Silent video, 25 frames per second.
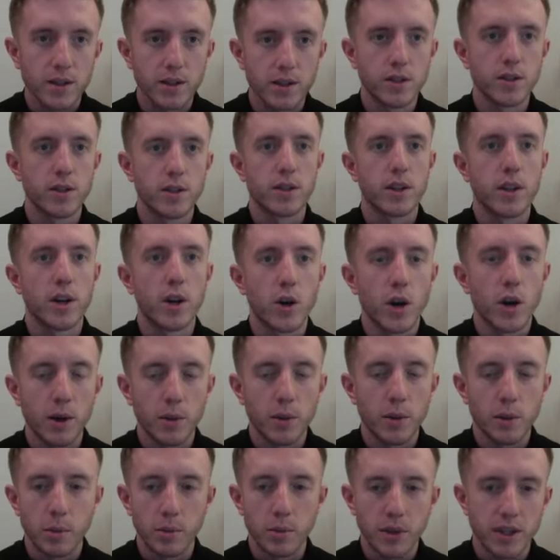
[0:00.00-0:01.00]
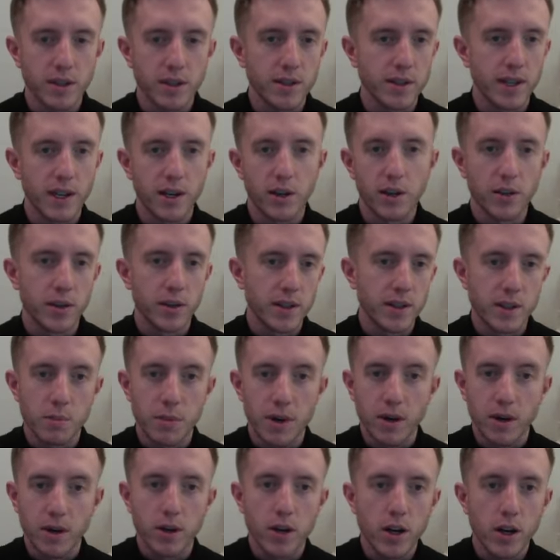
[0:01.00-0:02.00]
to know how I'm going to sell this
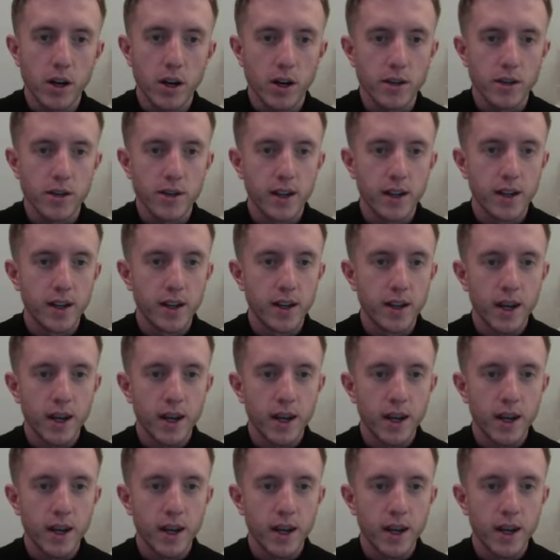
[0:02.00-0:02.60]
amount of cars.